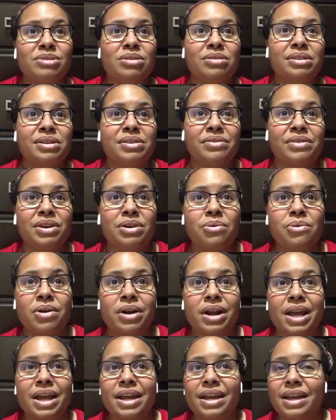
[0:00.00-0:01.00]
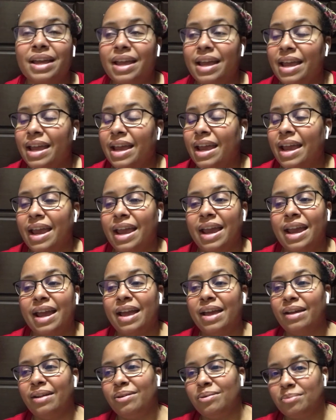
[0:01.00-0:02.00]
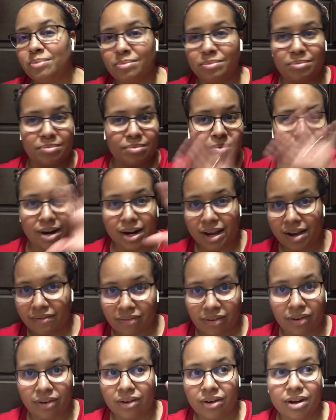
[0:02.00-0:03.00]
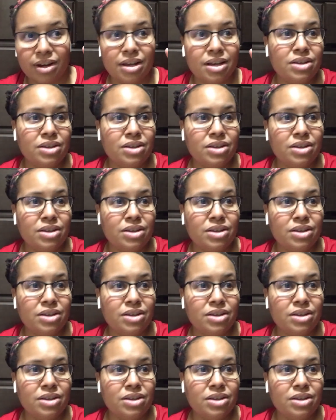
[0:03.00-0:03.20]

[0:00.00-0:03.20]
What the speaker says: totally recording and whatever.